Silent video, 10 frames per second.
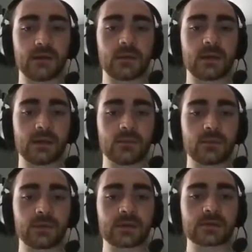that he
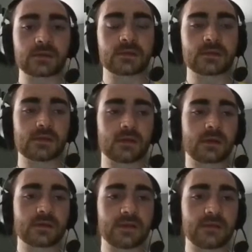brings the
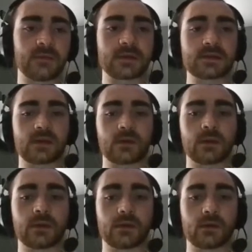Seahawks defense, how
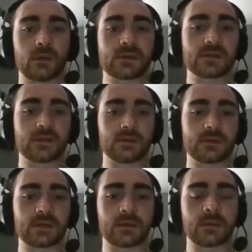Clint Hurt wants to
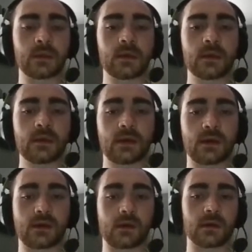use him,
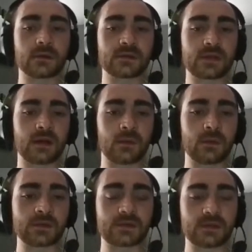how Carl Scott
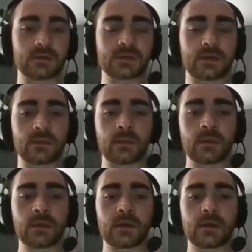wants to use him.
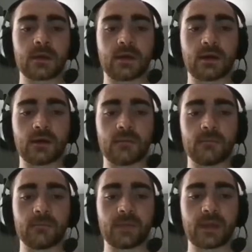
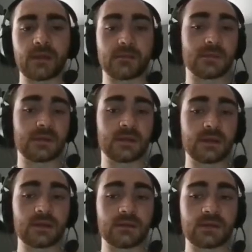And
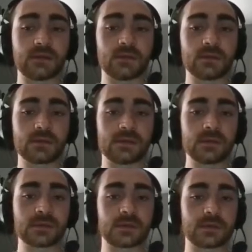he
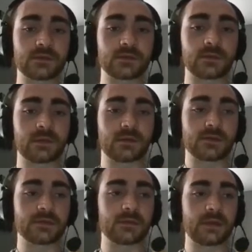was a contributor
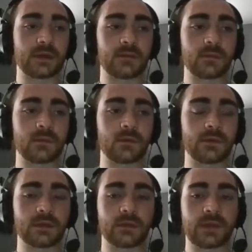to them
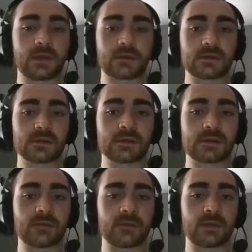holding the Bengals to
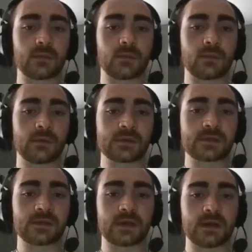17
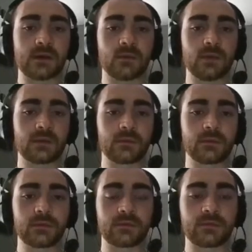points a week
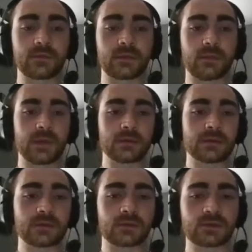removed from the
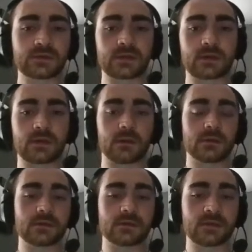Bengals torching the
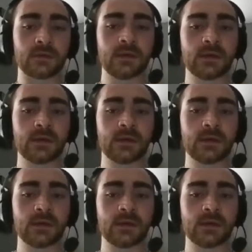Cardinals. So